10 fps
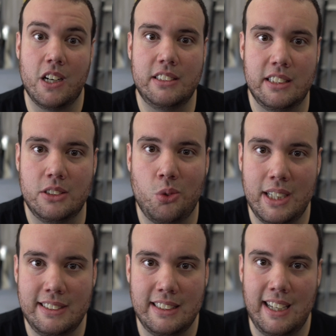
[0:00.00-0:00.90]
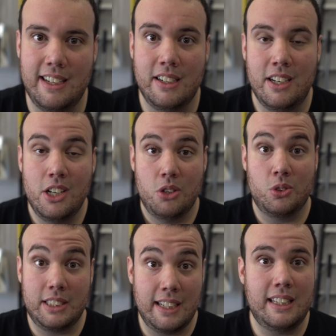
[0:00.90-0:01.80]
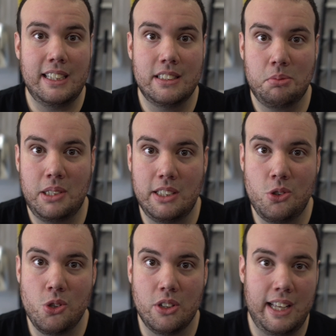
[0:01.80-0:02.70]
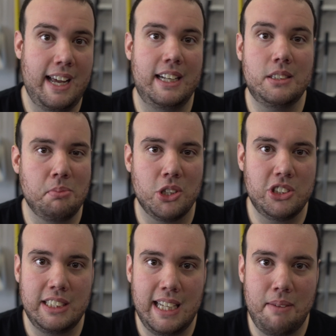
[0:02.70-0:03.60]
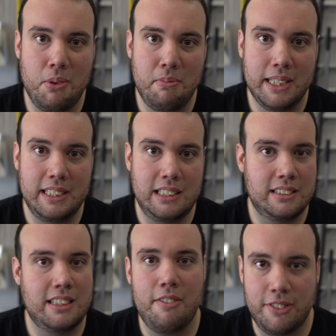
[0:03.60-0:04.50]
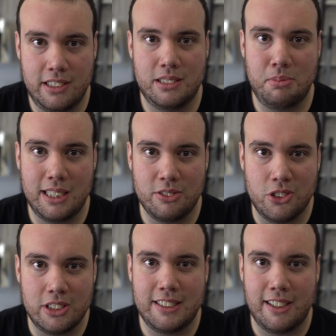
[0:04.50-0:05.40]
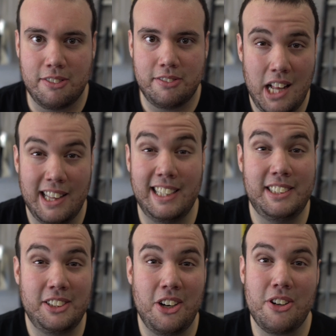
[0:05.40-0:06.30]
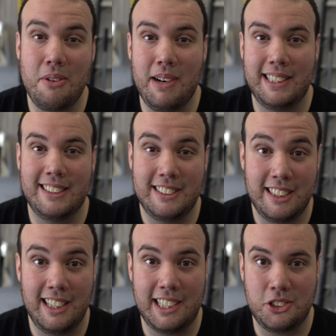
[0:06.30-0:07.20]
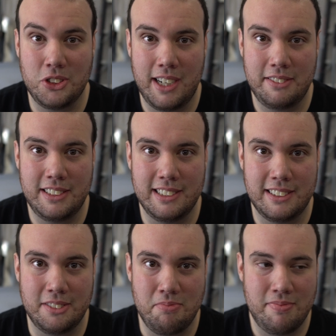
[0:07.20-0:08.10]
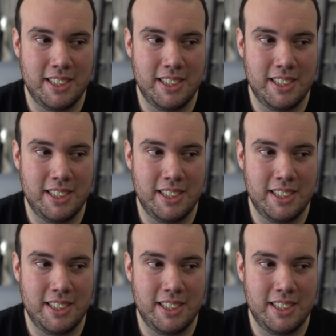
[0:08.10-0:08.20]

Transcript: cuts it twice again, which I think is pretty cool, and its mulching capabilities definitely speaks for itself. Let's talk about the Select Drive system.